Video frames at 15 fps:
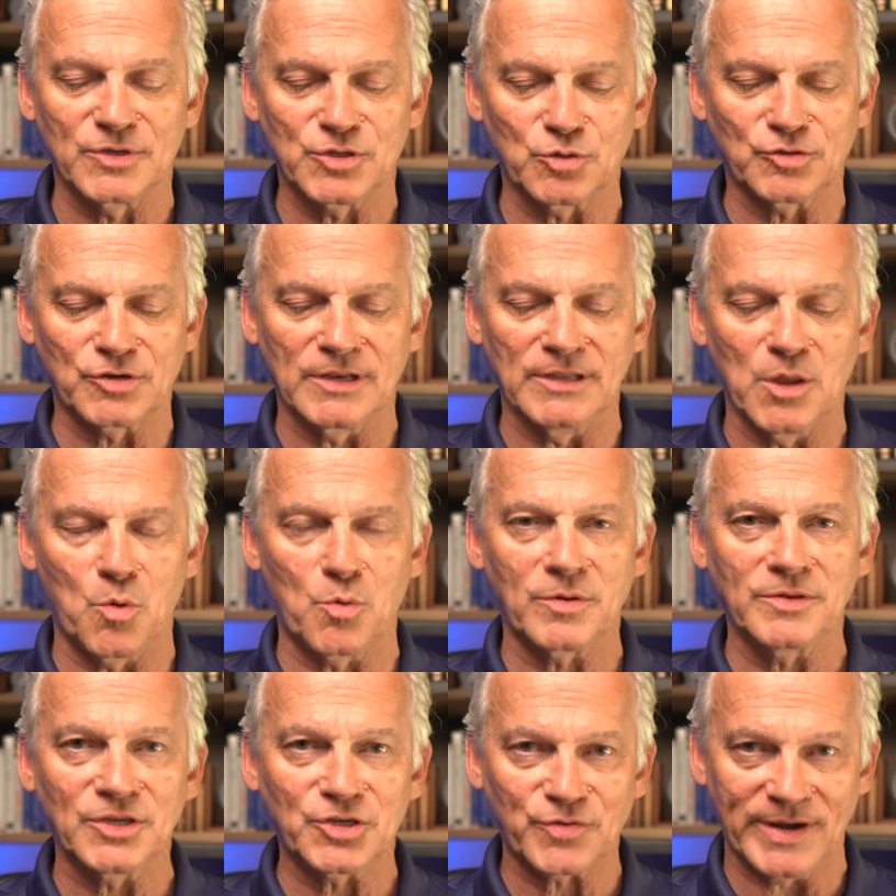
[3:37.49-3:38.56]
So, to
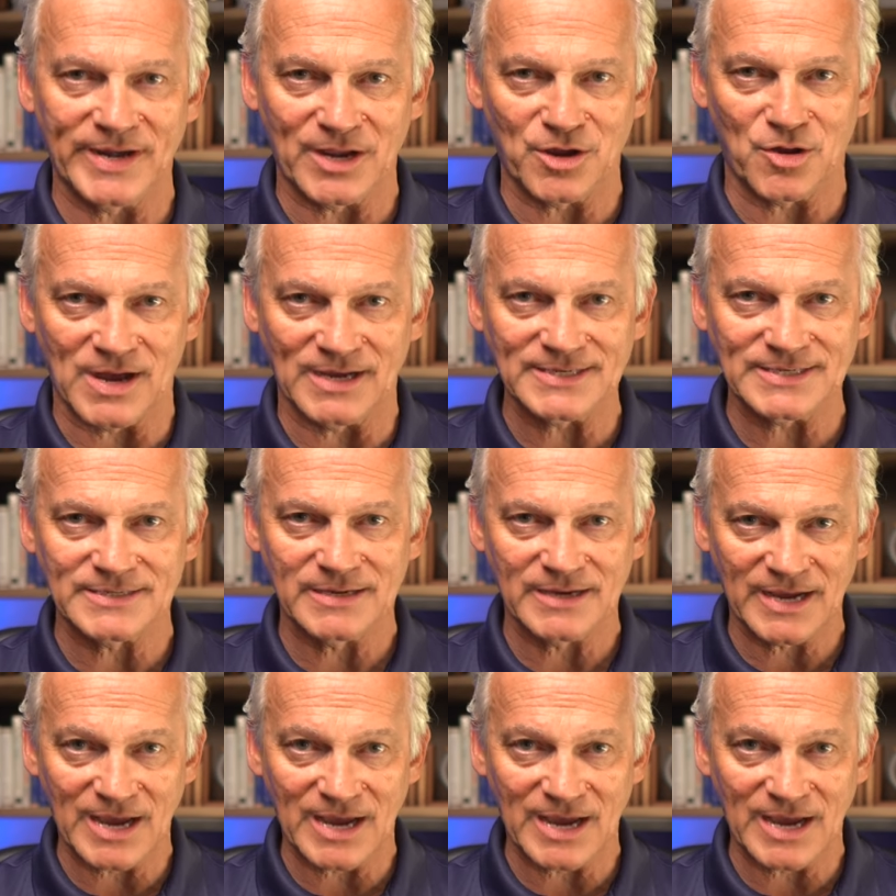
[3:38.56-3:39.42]
lower the training costs,